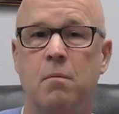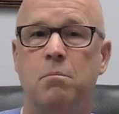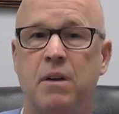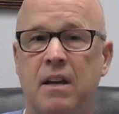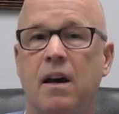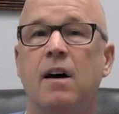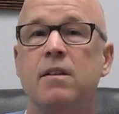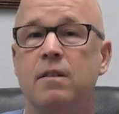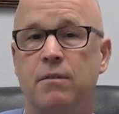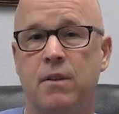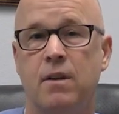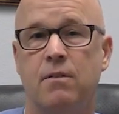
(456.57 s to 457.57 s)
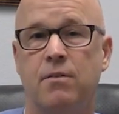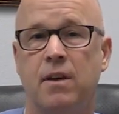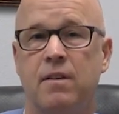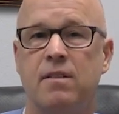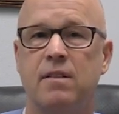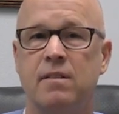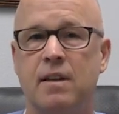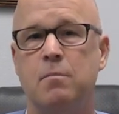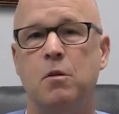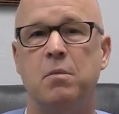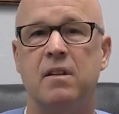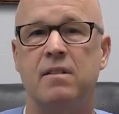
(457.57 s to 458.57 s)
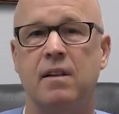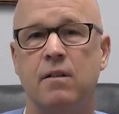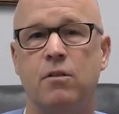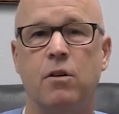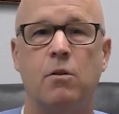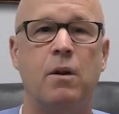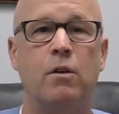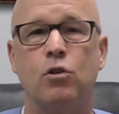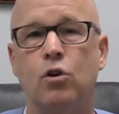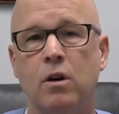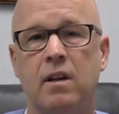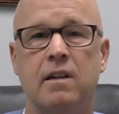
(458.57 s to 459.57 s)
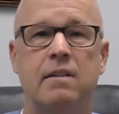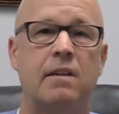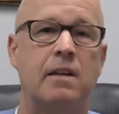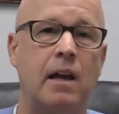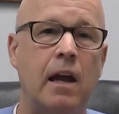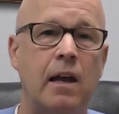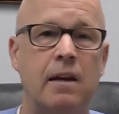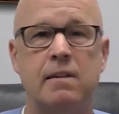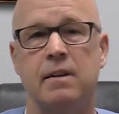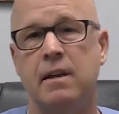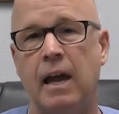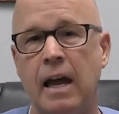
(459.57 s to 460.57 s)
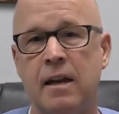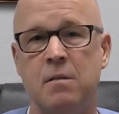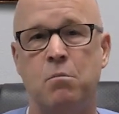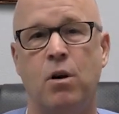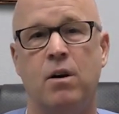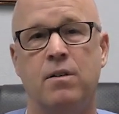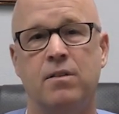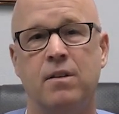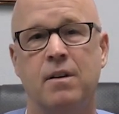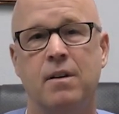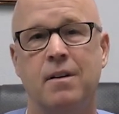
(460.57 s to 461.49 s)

because of the events that seem to be centered around cookies and cakes and candy bars.